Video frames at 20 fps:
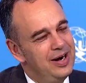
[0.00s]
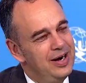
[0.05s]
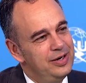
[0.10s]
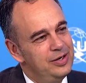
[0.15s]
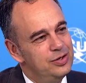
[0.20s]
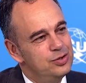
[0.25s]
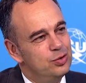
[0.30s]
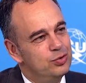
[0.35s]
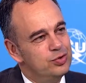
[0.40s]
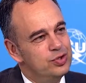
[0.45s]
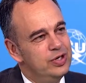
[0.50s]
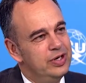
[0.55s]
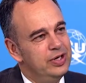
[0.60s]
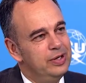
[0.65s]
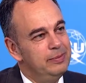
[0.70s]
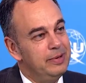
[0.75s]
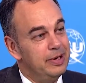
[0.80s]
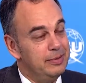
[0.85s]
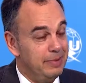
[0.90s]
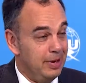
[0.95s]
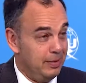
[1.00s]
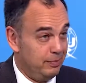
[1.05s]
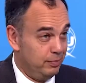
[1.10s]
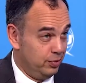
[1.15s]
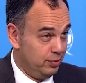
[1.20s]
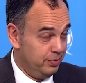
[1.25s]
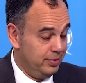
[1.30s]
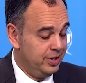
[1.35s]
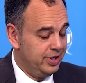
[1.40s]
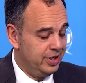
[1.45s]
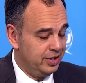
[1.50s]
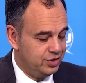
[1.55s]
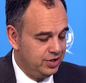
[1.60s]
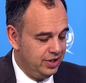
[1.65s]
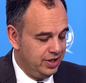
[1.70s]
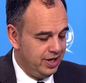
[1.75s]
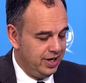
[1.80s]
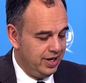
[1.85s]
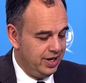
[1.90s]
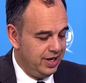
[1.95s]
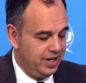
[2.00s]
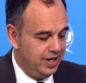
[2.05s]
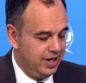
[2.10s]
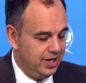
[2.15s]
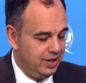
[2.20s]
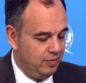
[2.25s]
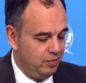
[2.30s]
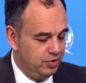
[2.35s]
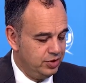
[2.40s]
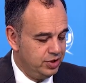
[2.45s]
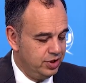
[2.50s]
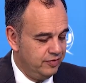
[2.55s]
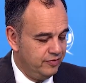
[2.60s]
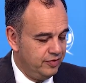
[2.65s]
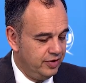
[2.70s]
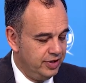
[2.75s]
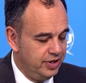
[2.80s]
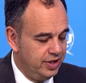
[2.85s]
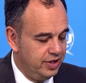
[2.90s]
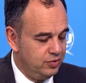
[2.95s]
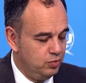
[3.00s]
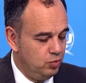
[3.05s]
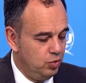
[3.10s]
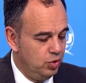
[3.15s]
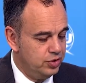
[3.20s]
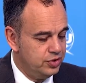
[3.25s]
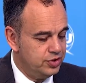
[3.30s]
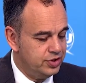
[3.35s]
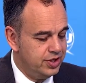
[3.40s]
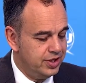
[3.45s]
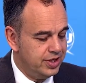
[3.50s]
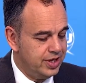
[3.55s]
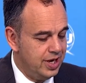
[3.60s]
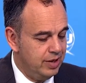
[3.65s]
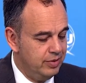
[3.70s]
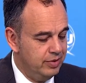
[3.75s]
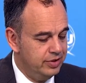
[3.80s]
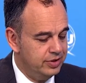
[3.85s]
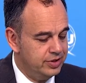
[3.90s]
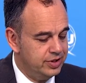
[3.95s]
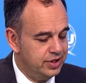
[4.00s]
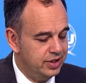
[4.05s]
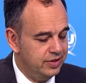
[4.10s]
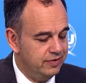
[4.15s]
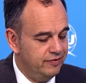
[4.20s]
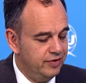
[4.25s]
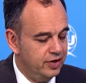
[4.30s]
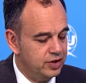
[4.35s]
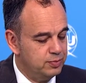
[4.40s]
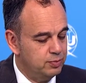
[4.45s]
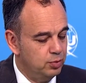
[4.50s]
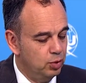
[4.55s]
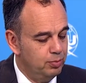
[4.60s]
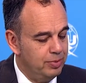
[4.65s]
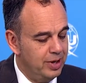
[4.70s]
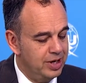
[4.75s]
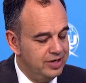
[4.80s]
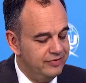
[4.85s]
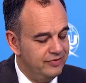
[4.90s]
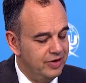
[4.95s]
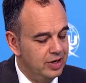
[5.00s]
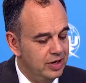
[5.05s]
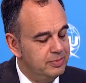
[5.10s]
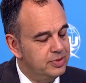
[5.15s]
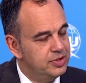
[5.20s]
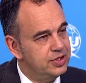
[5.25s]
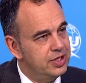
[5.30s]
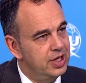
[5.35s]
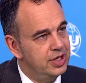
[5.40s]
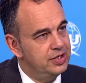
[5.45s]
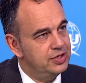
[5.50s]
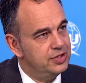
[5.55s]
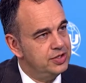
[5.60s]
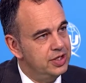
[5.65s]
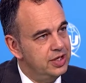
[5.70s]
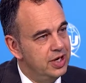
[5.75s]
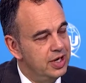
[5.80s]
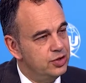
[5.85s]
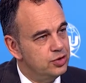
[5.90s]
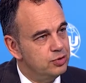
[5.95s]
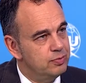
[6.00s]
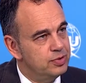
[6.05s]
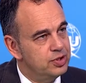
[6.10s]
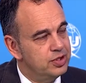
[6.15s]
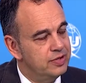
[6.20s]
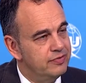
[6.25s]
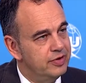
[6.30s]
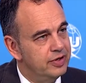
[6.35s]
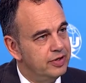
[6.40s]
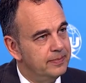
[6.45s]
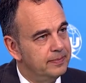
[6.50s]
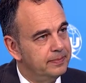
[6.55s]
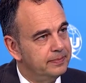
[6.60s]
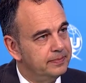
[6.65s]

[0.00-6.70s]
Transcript: like to talk to you a little bit about broadband, actually. And I wanted to find out, what's the current fixed broadband development status in Asia Pacific?